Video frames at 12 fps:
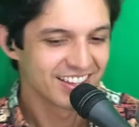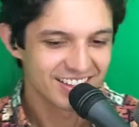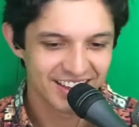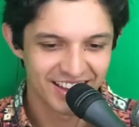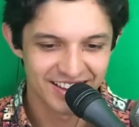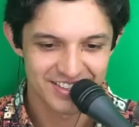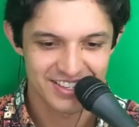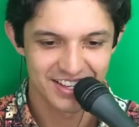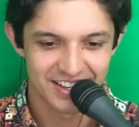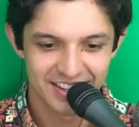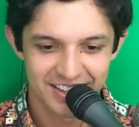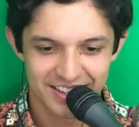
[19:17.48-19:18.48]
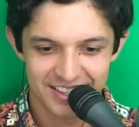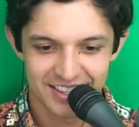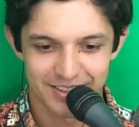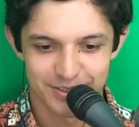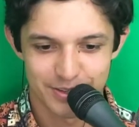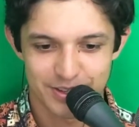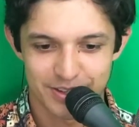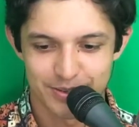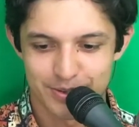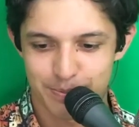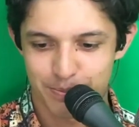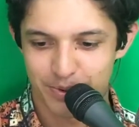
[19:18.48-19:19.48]
Yeah, it
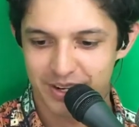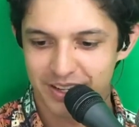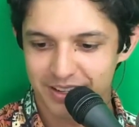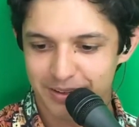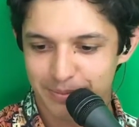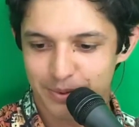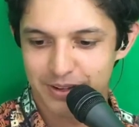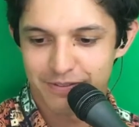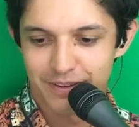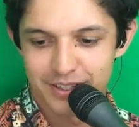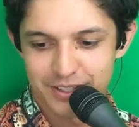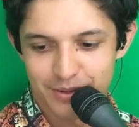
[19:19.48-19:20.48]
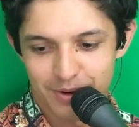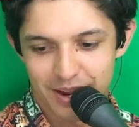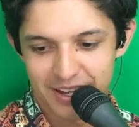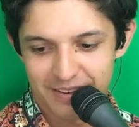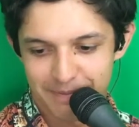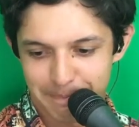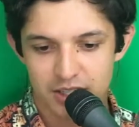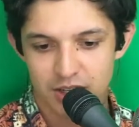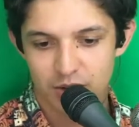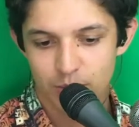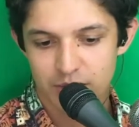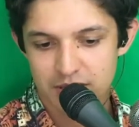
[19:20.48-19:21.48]
was pretty fun to write.
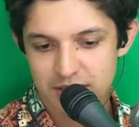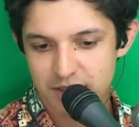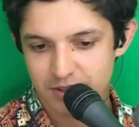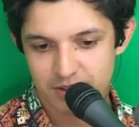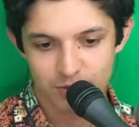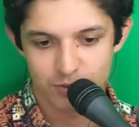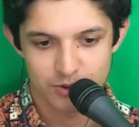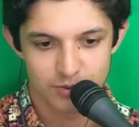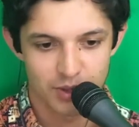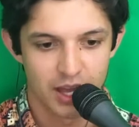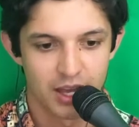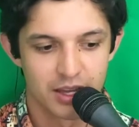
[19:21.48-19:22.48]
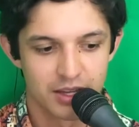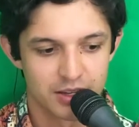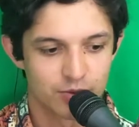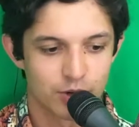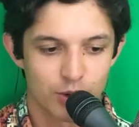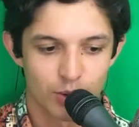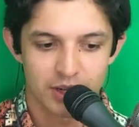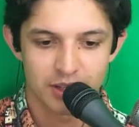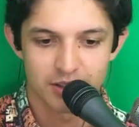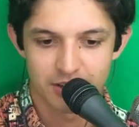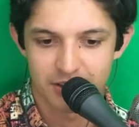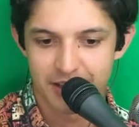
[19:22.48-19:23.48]
What does
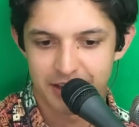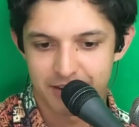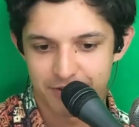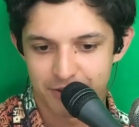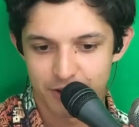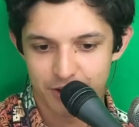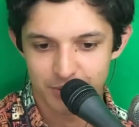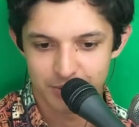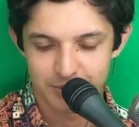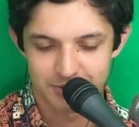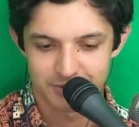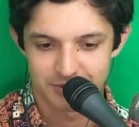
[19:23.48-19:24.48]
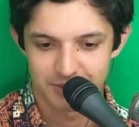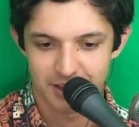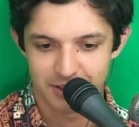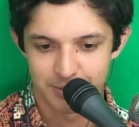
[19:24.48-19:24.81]
recording look like for you at the